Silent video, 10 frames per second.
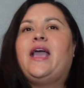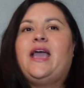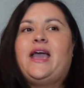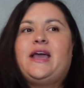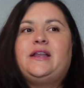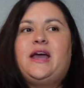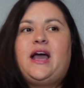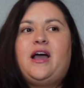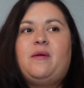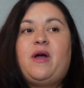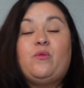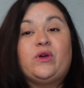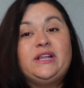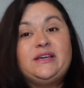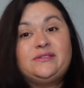and um, I'm
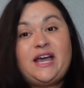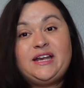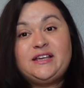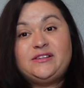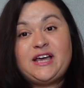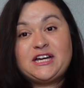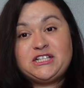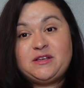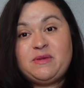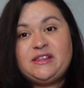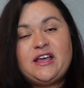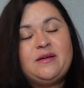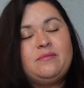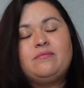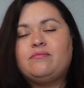really excited to actually meet
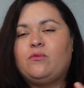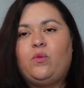them